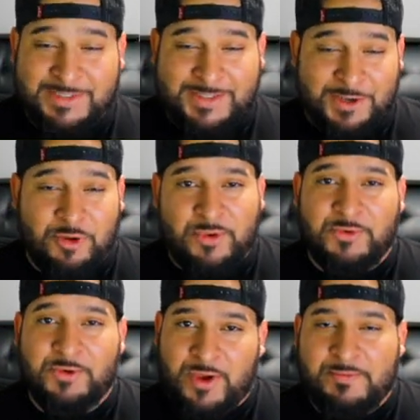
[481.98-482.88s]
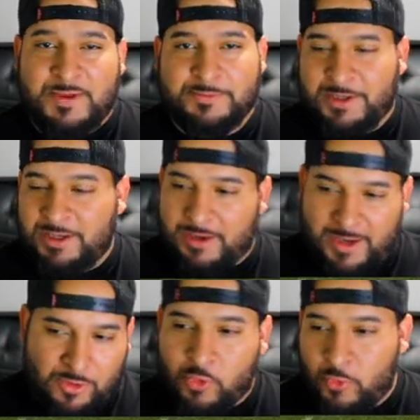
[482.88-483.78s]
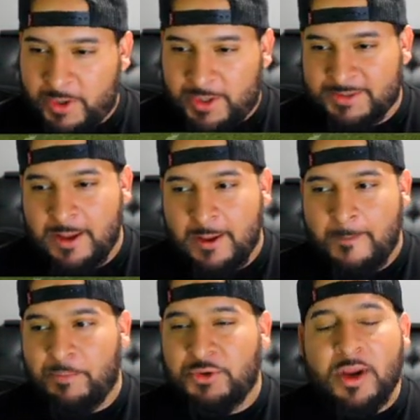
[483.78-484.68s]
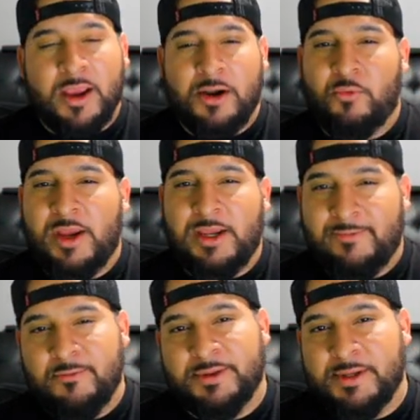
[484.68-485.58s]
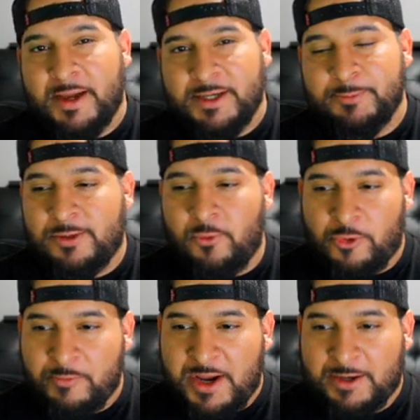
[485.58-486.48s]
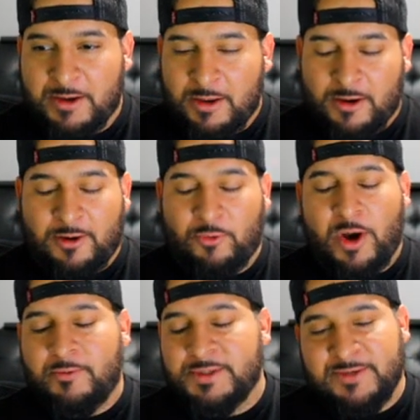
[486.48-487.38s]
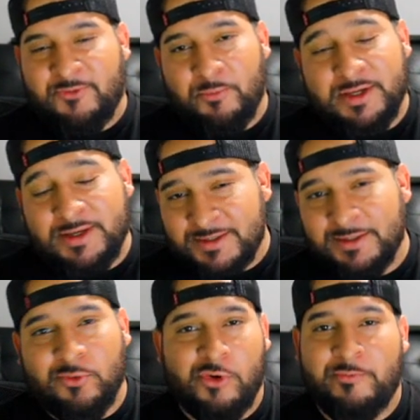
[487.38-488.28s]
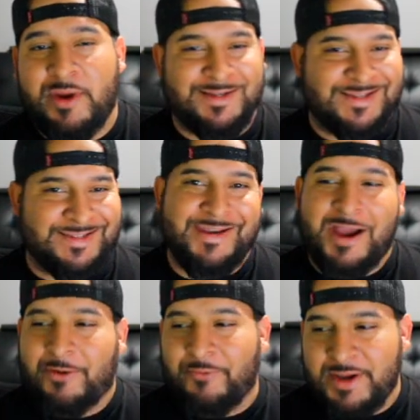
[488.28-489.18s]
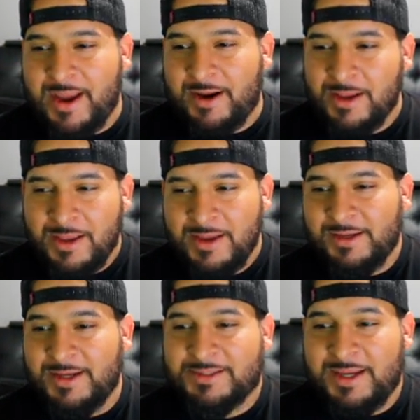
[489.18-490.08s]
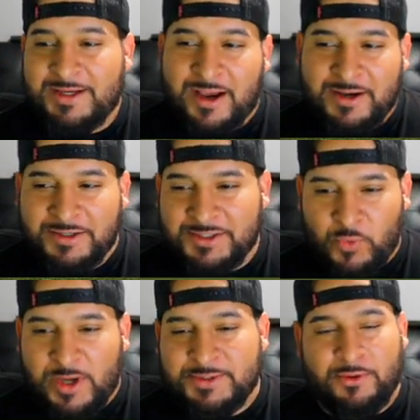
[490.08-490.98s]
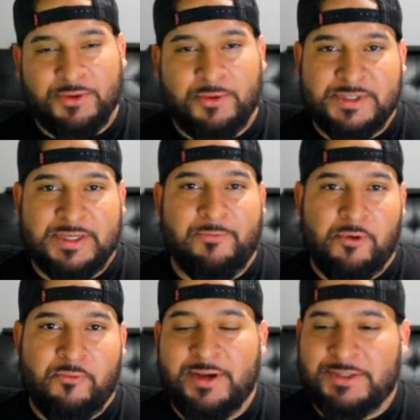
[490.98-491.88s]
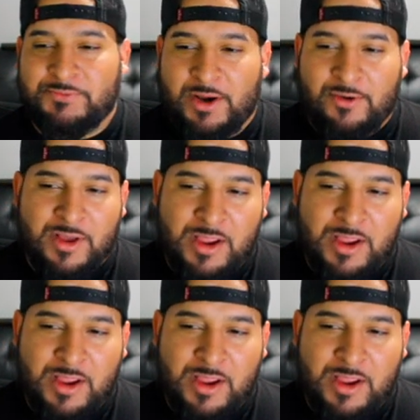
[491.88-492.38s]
help if you do have that speed, like always, but you can get away even with the 90 speed cornerback or wide receiver, because the cornerback does not react. He kind of just waits on the receiver to run his route,